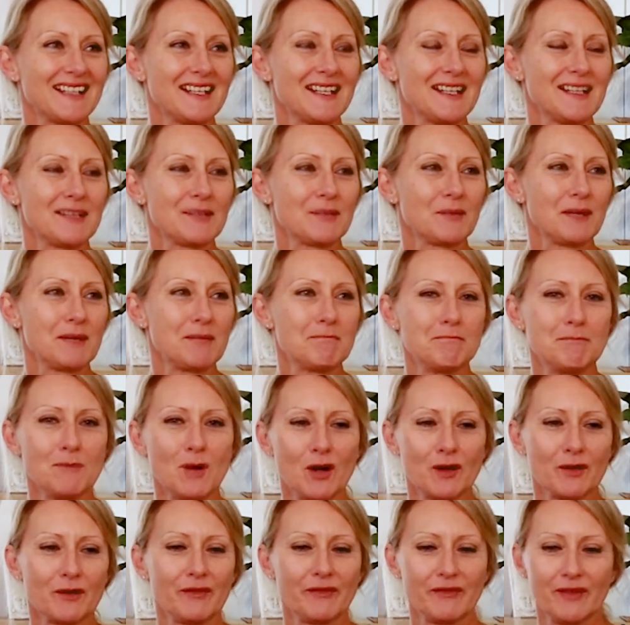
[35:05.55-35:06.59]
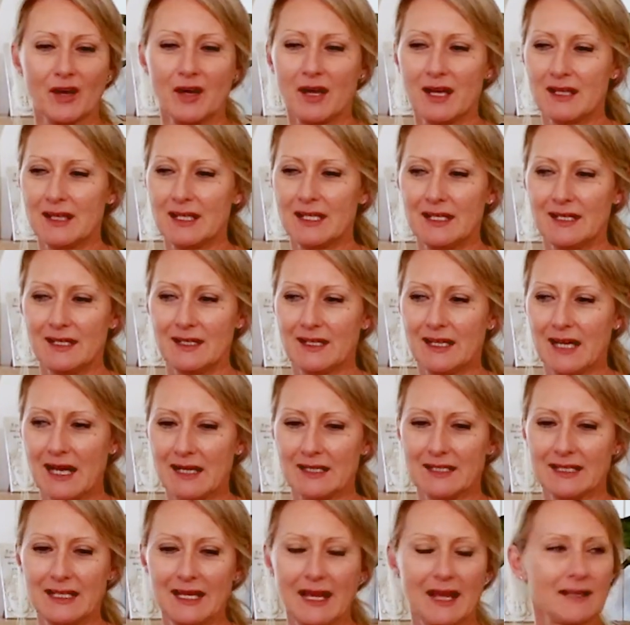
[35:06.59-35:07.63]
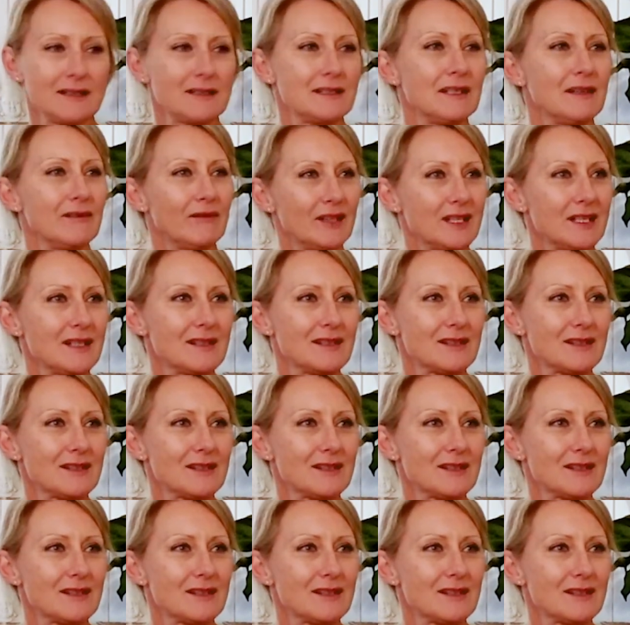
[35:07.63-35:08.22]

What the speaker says: is we modify the gardening activities.